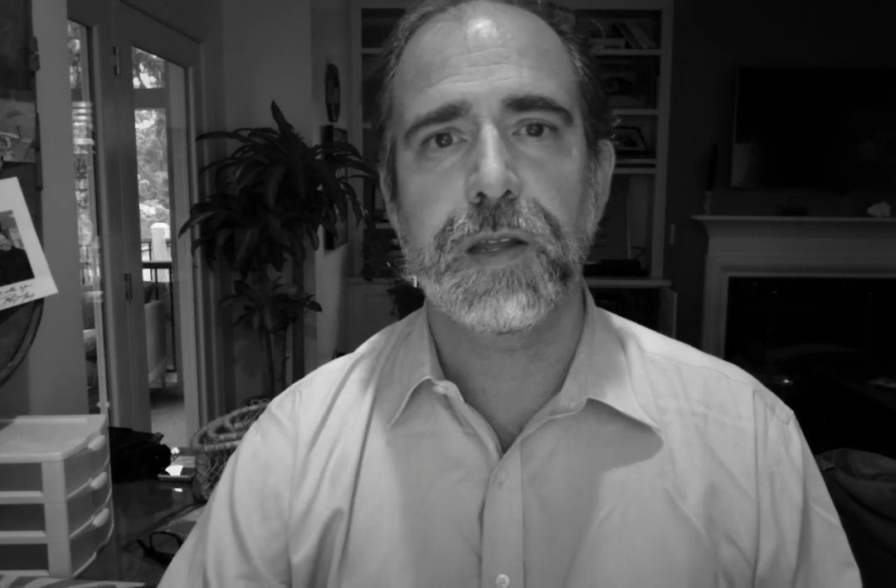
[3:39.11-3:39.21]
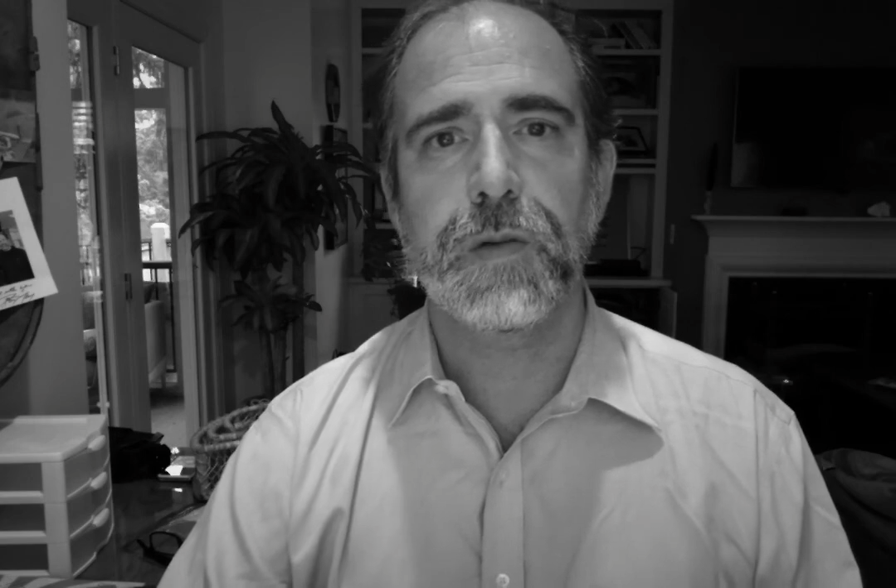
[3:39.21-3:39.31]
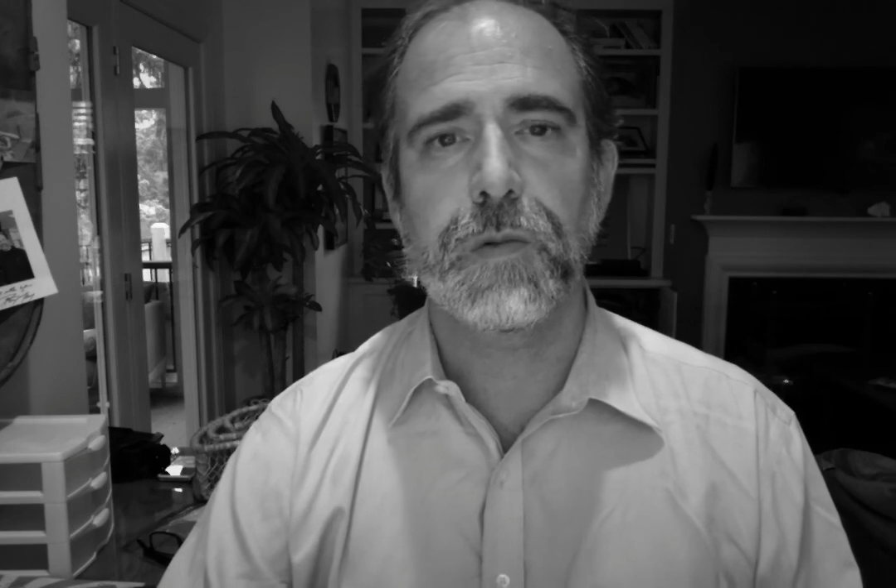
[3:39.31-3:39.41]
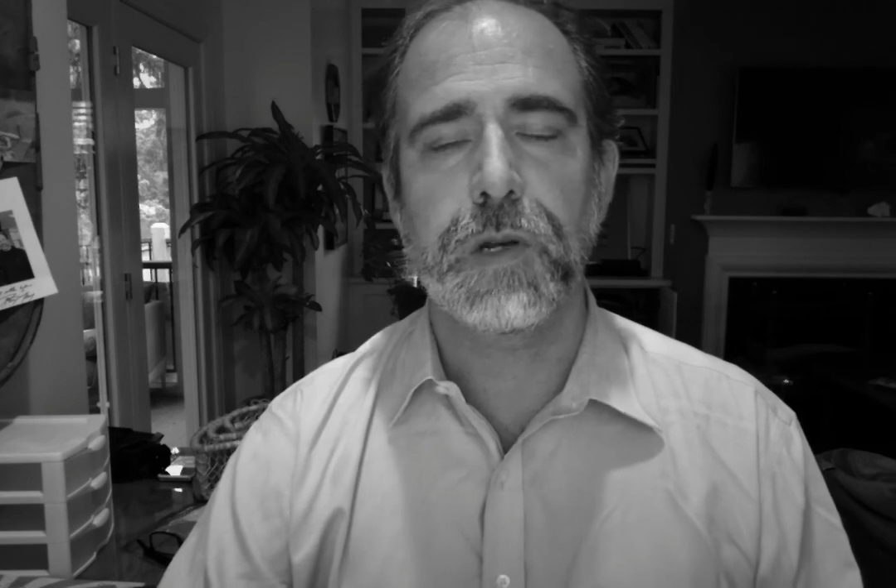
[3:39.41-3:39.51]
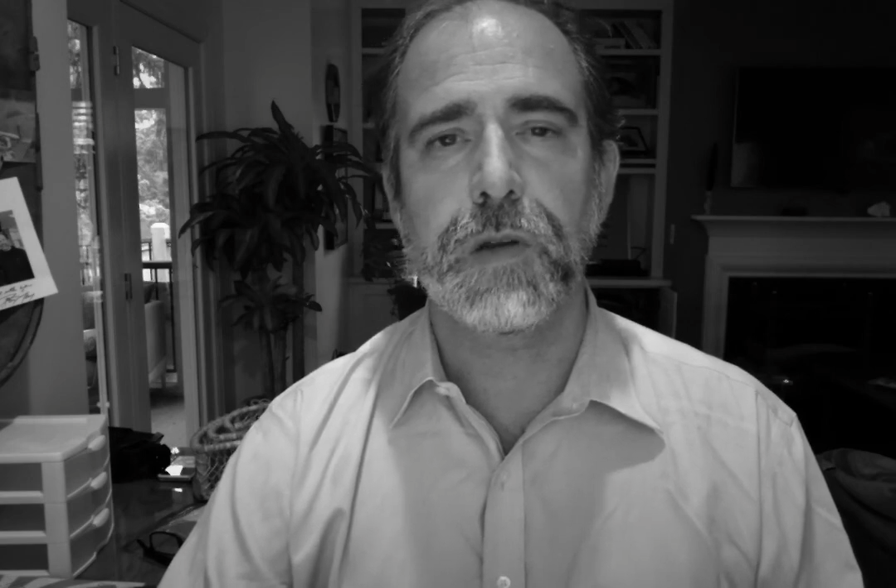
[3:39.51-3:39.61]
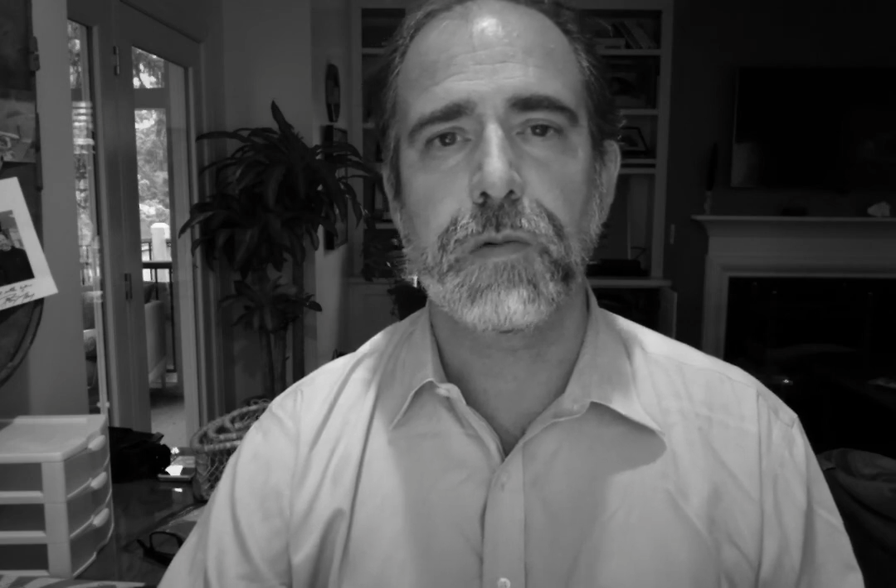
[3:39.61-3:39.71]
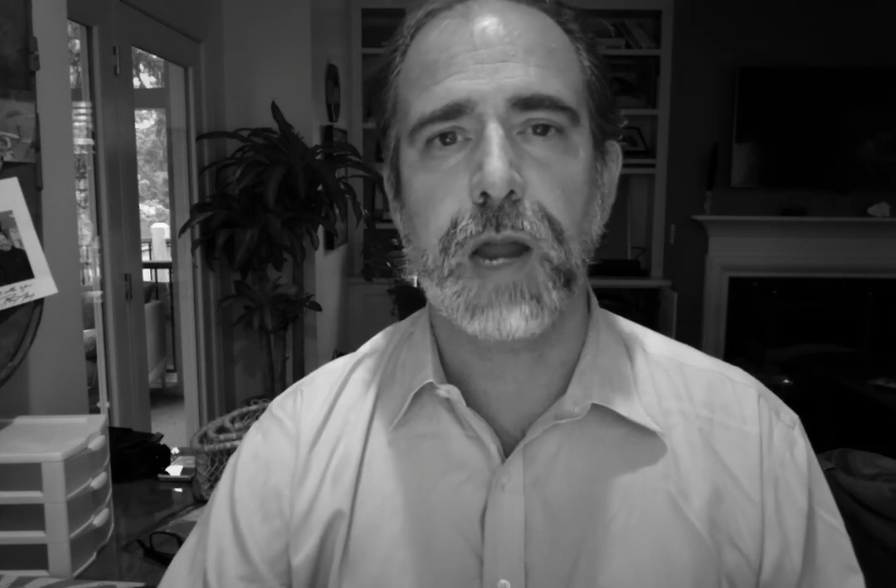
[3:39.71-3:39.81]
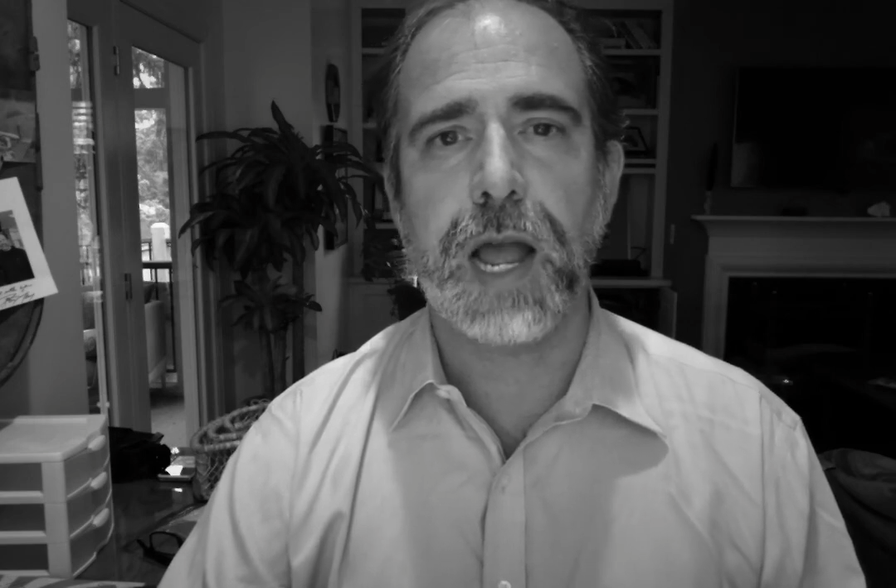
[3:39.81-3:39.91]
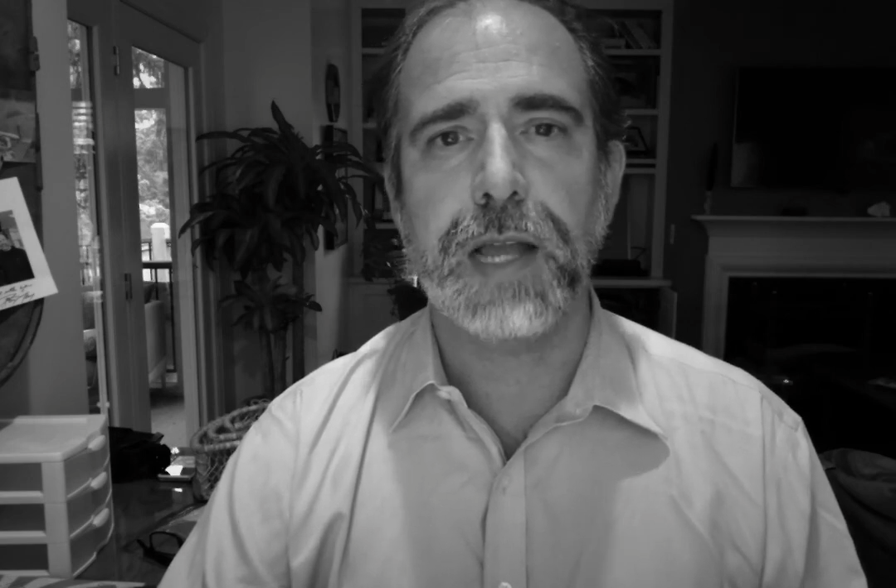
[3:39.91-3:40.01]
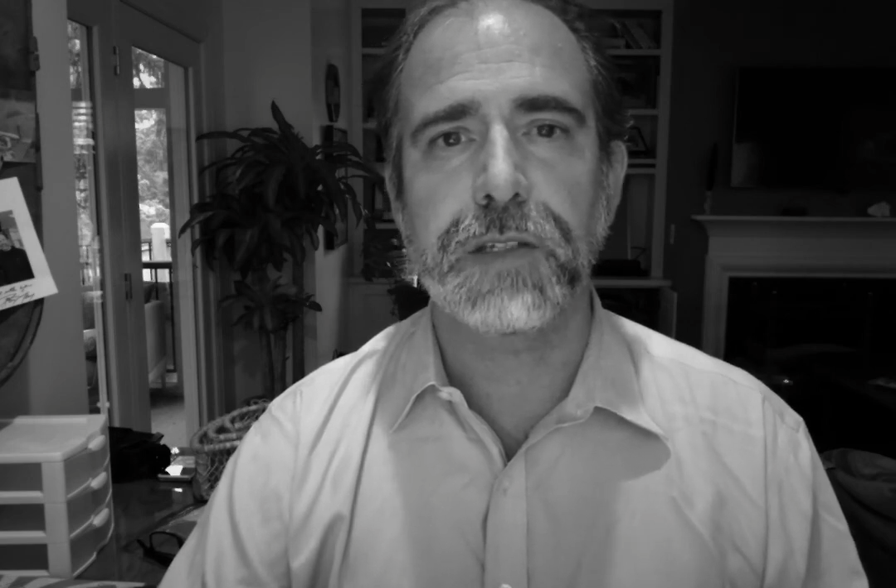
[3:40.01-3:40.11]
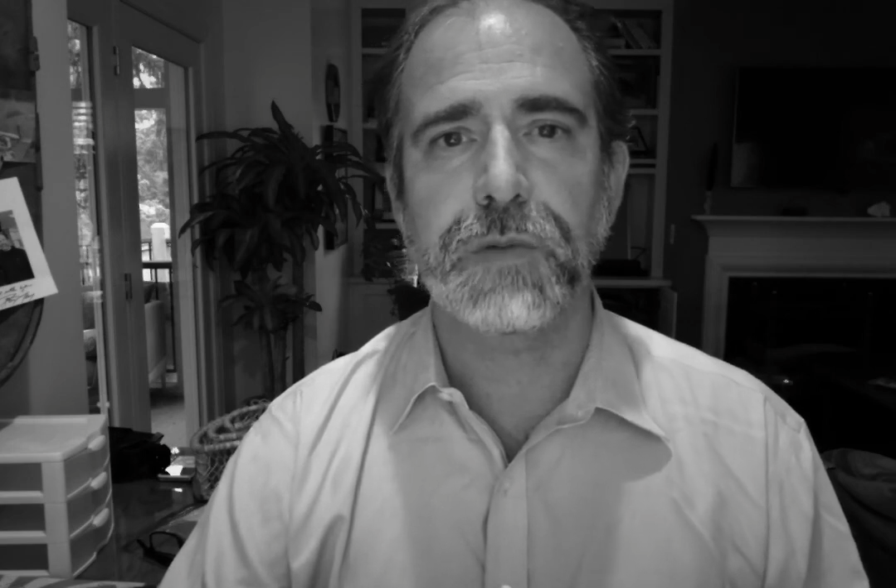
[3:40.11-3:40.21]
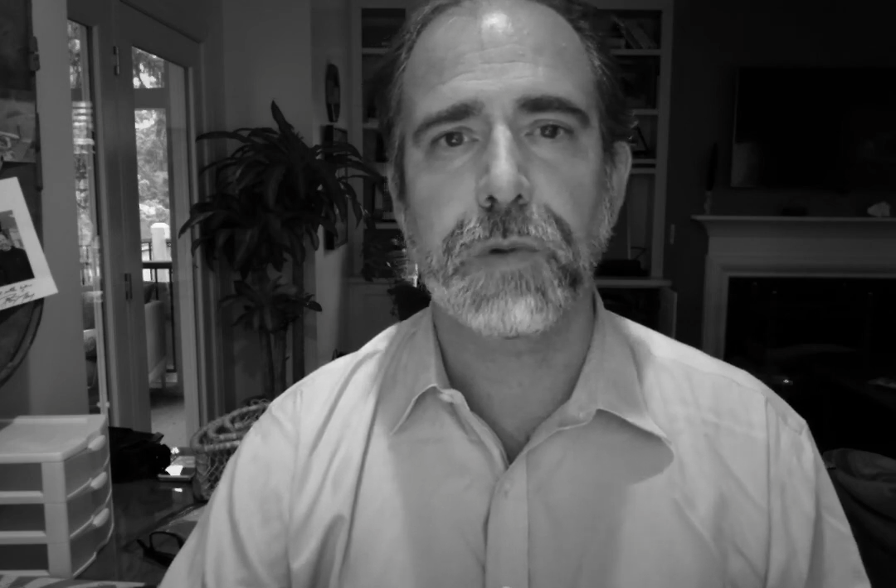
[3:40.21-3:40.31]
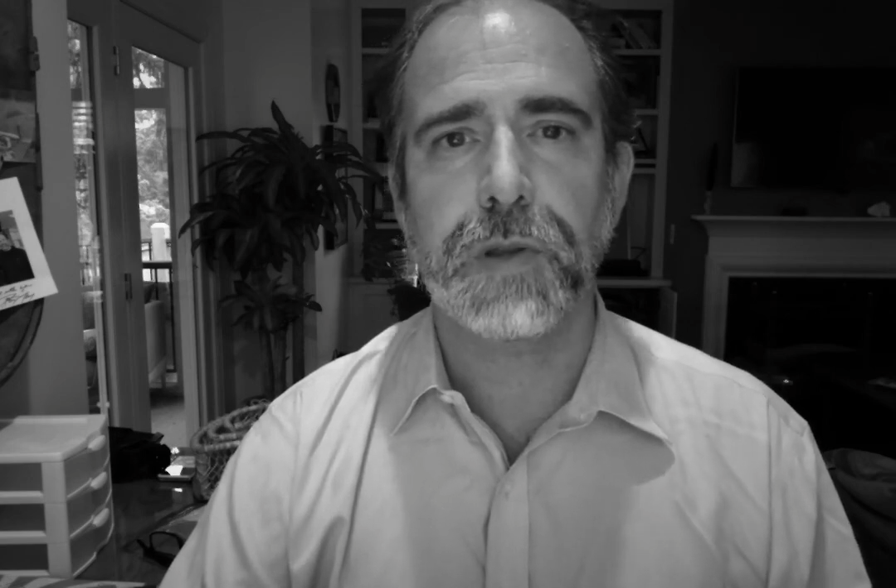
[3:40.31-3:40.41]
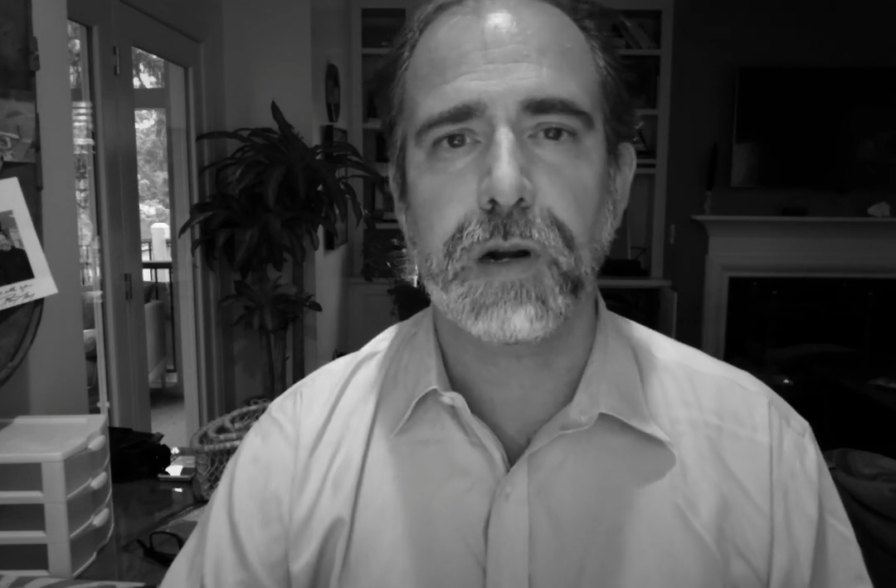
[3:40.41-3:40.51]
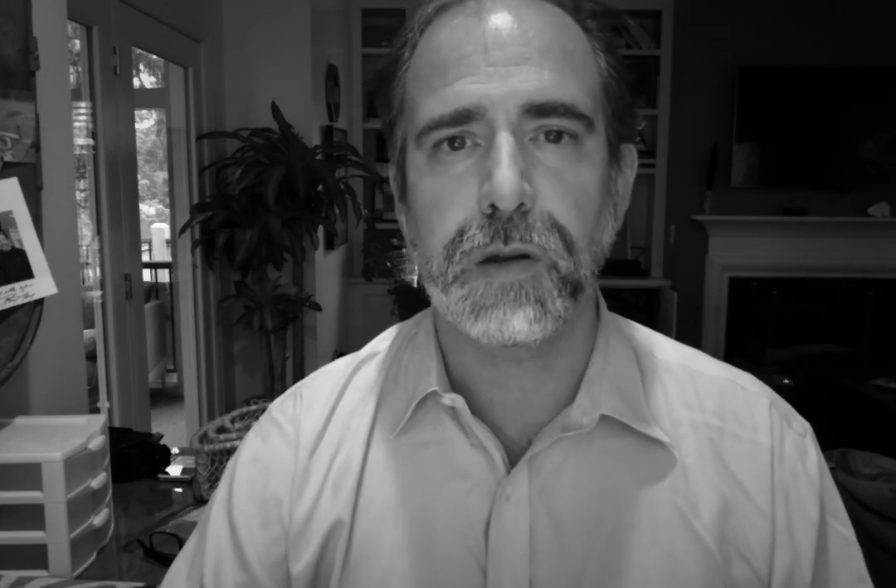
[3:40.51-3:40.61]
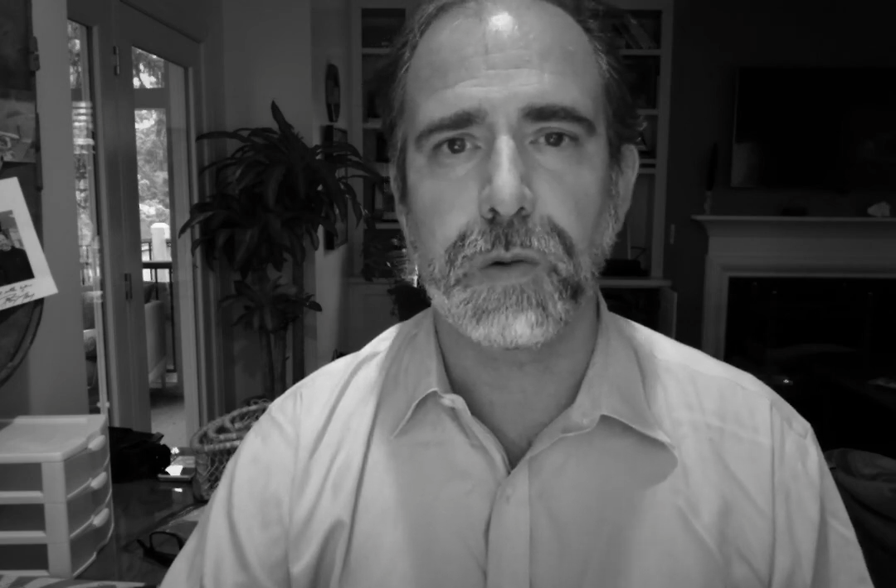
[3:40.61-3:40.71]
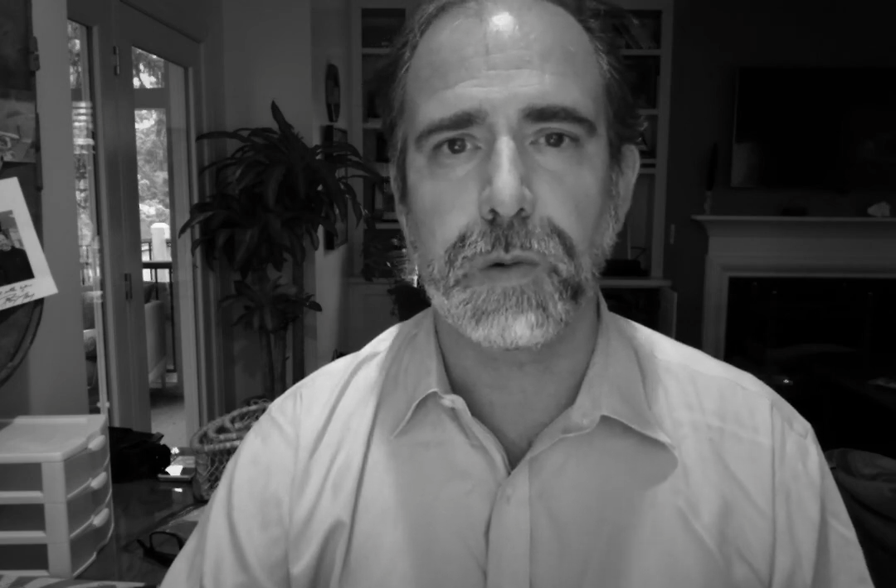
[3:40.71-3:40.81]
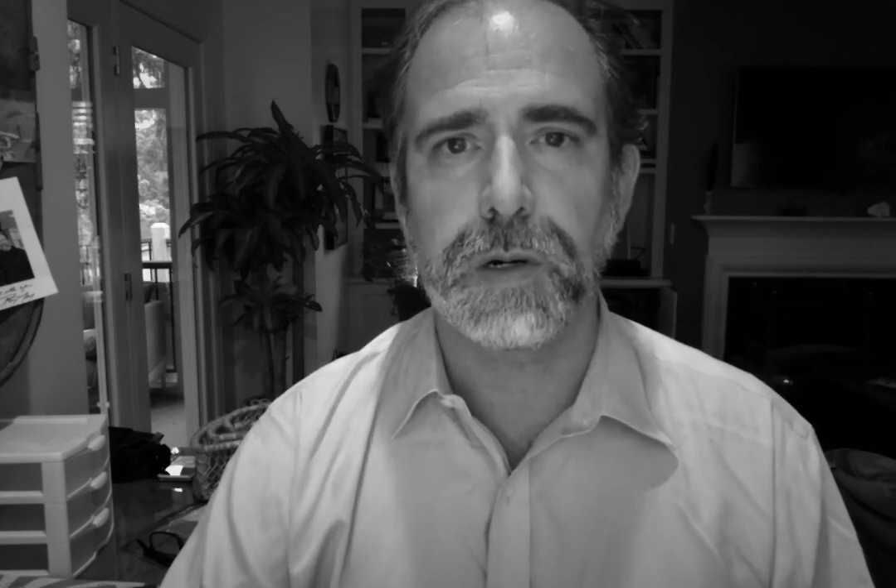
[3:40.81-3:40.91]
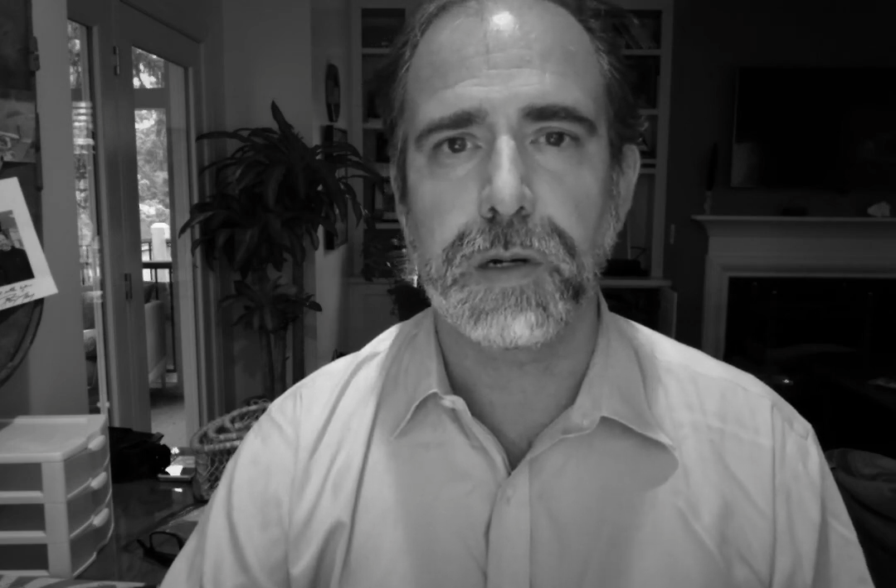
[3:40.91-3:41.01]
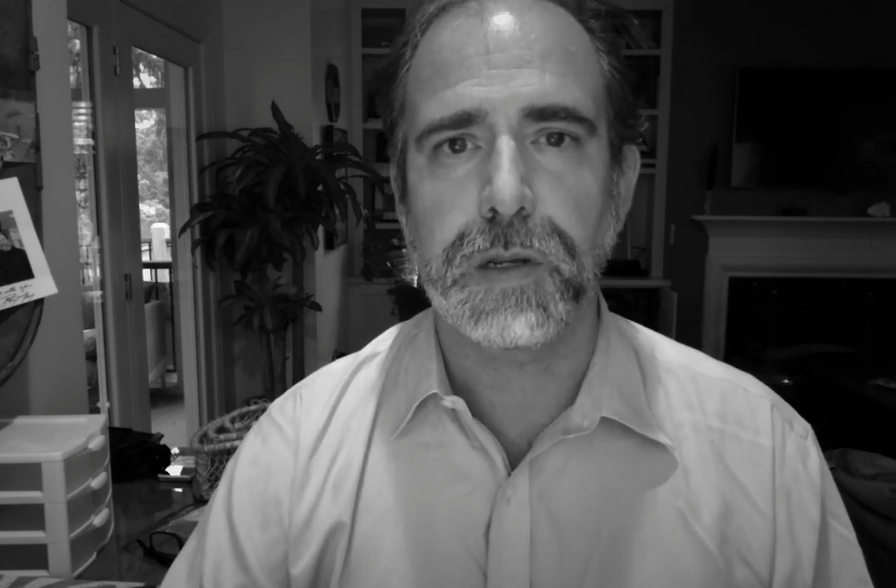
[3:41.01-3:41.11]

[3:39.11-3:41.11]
when you rise with our Lord